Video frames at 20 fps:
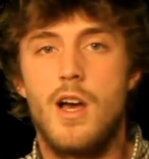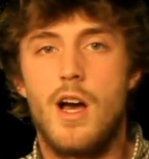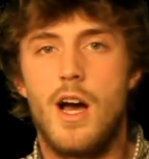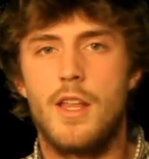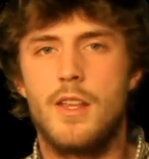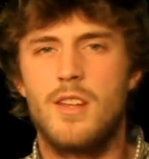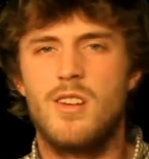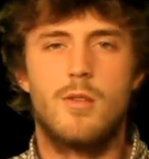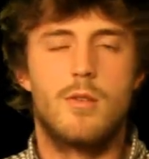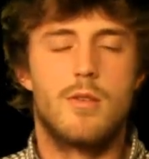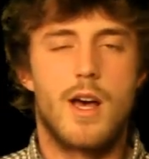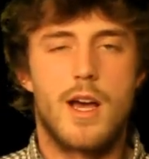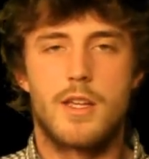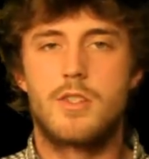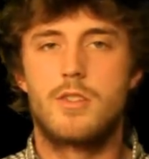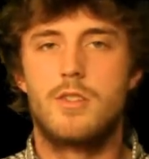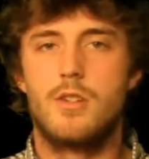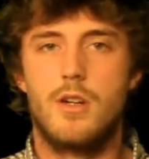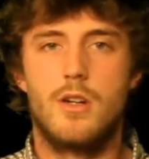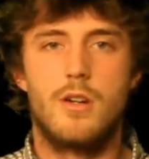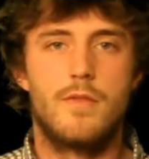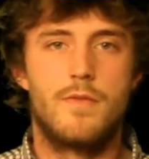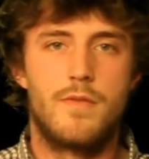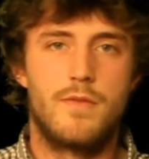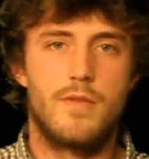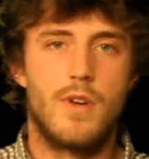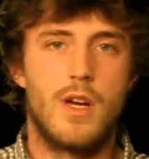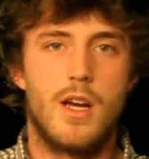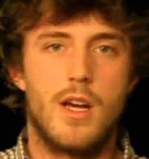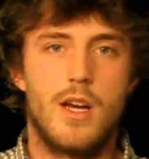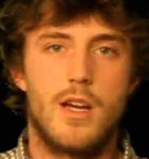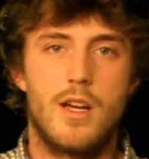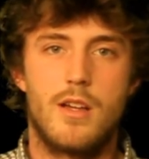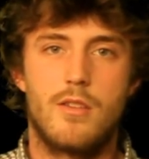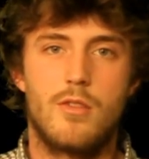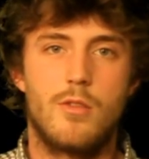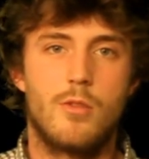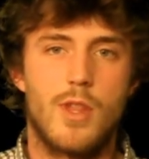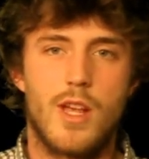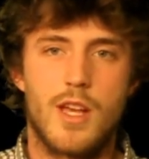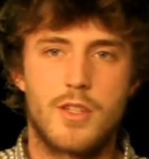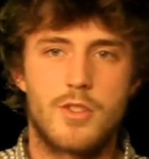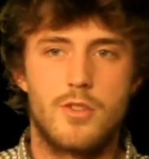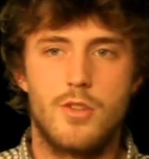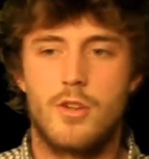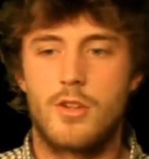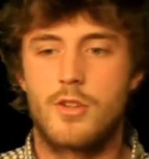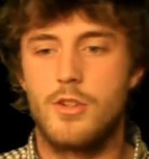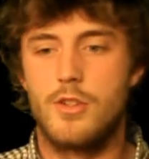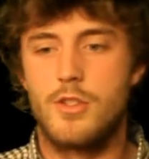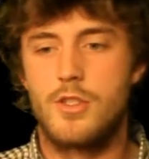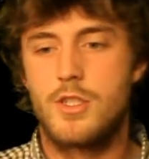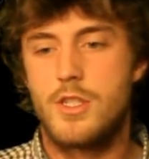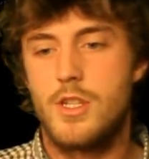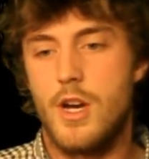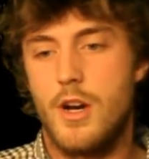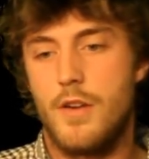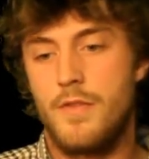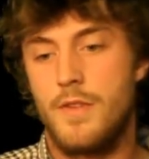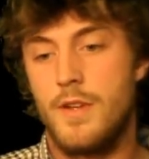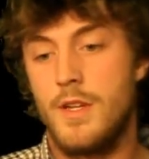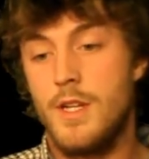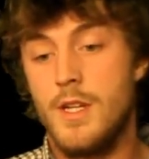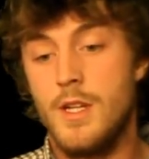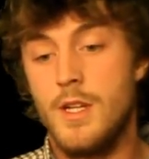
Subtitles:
and all that sort of good stuff.